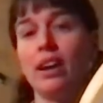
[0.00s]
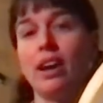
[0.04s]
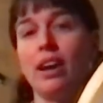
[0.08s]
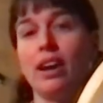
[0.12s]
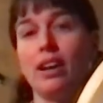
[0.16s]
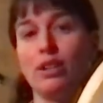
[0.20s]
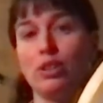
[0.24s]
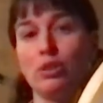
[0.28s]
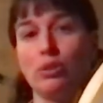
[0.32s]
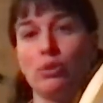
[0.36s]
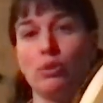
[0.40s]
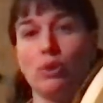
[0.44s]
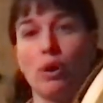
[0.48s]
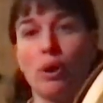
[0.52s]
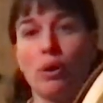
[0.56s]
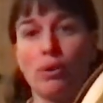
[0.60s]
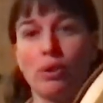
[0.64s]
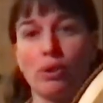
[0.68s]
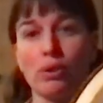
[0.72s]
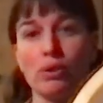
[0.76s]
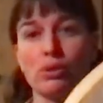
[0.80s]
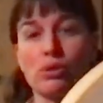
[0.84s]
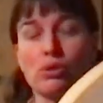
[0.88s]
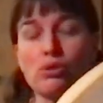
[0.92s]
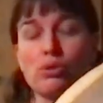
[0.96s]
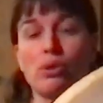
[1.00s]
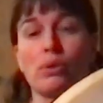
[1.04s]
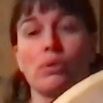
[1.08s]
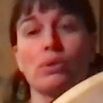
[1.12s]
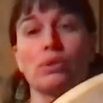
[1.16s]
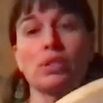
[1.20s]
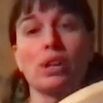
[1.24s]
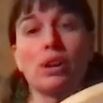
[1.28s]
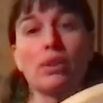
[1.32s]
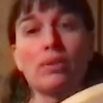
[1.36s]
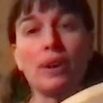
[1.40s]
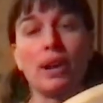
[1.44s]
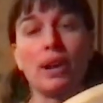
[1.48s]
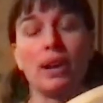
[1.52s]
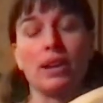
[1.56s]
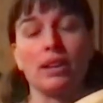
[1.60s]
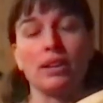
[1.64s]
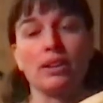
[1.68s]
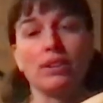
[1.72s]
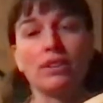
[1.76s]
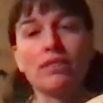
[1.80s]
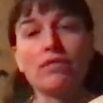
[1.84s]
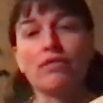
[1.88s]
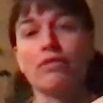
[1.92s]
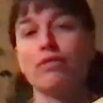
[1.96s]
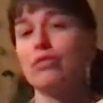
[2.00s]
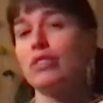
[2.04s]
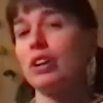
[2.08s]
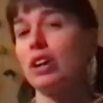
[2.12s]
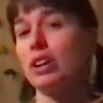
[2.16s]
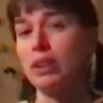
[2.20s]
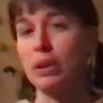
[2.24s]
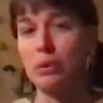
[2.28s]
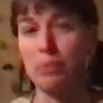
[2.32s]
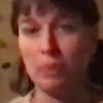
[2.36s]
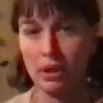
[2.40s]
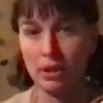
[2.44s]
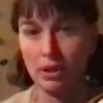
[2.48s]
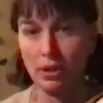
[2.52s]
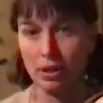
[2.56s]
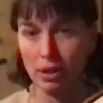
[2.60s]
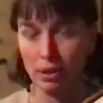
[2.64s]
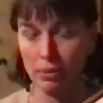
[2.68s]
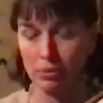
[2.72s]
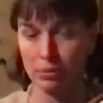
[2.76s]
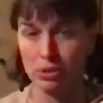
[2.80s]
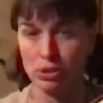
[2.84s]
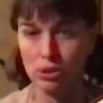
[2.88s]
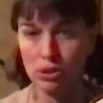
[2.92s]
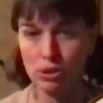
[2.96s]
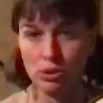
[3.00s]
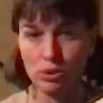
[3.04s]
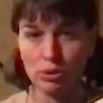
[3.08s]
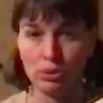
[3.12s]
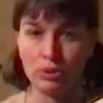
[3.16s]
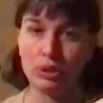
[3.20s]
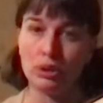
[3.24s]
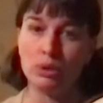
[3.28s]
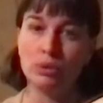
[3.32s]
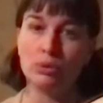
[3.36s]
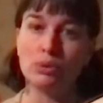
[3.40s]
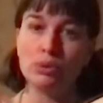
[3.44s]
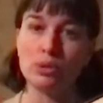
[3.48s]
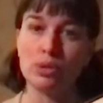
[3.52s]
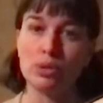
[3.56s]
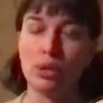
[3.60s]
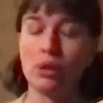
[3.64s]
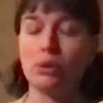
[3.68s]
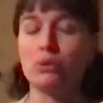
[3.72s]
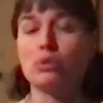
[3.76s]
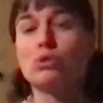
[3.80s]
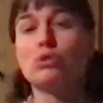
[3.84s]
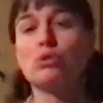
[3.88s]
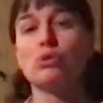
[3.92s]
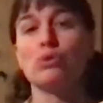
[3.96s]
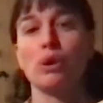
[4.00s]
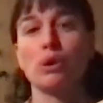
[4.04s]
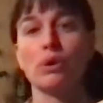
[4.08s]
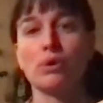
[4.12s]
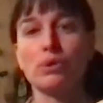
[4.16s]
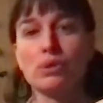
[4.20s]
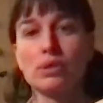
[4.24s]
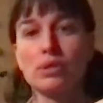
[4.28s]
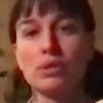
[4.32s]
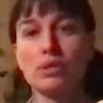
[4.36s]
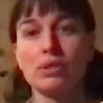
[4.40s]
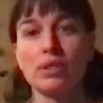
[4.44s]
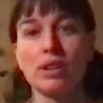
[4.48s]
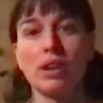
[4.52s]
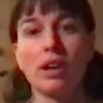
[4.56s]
and you know those strokes already, you're very welcome to use those strokes